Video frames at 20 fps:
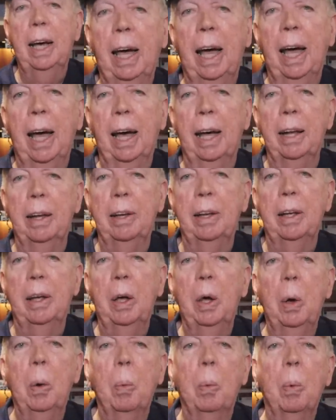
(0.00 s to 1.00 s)
And
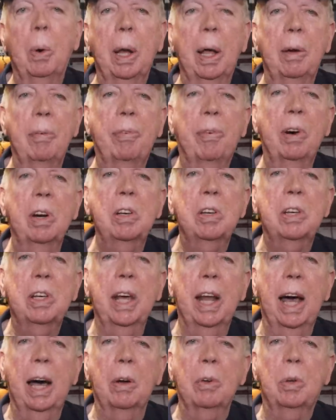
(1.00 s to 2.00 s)
when I first
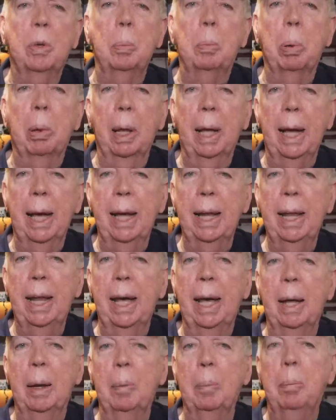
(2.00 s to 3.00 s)
set out to plan
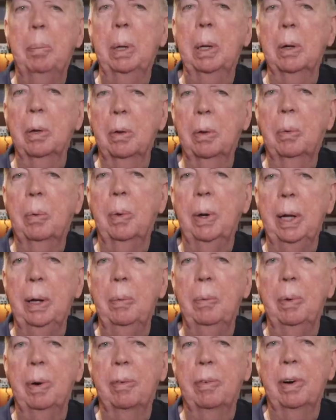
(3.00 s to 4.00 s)
and build
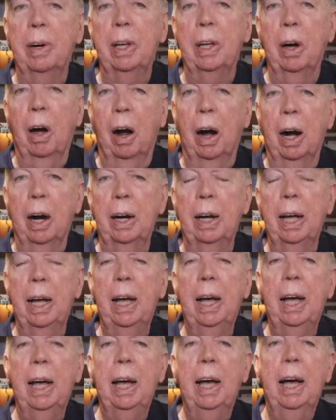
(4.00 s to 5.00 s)
Green River
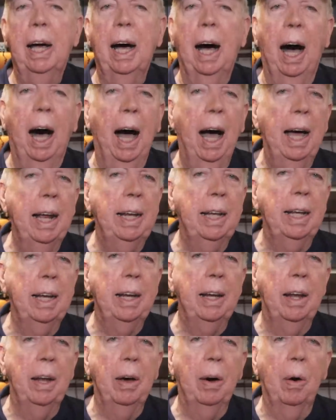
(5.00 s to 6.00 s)
Yard, I
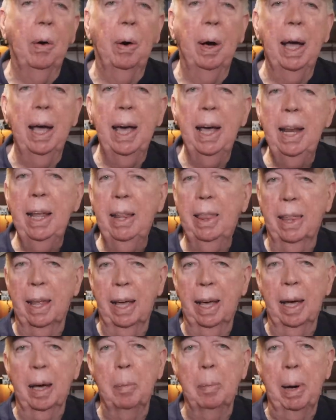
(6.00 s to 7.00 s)
didn't know
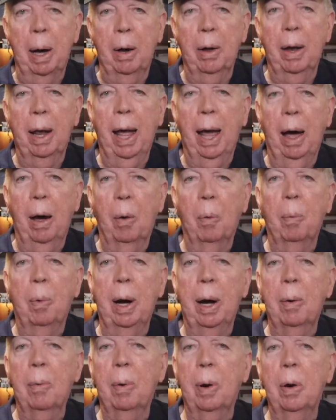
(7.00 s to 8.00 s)
anything about how
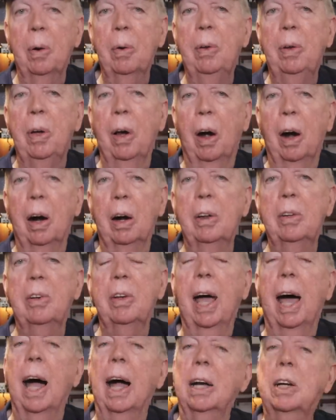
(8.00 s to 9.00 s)
railroad
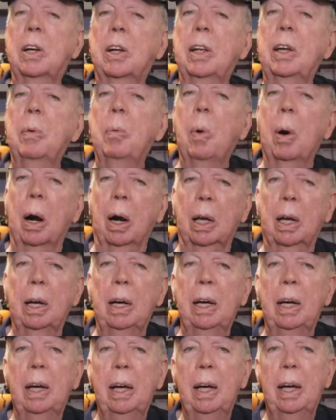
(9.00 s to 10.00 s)
yards actually
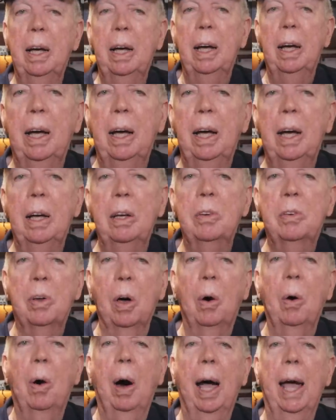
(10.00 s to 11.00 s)
work.
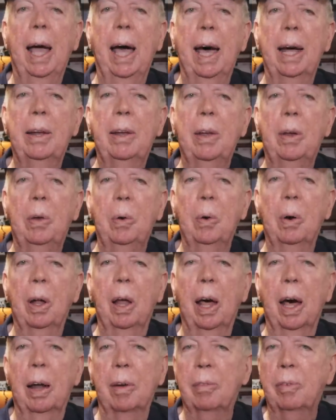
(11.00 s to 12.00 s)
So I had to do a
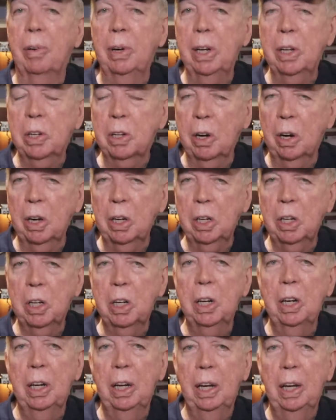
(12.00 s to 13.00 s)
lot of
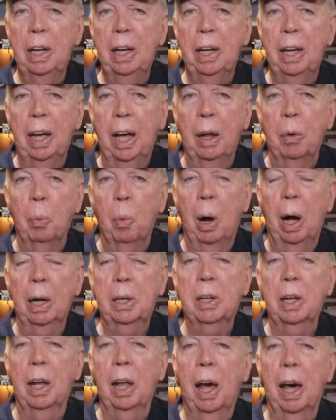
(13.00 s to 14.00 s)
research and
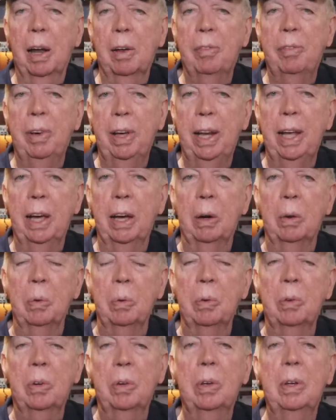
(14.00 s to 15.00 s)
watch a lot of
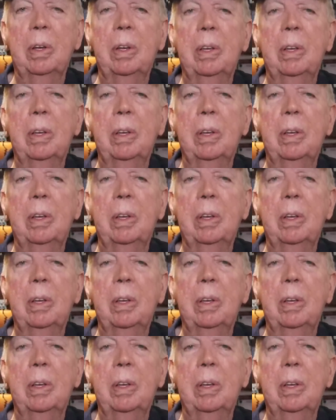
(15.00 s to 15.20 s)
videos.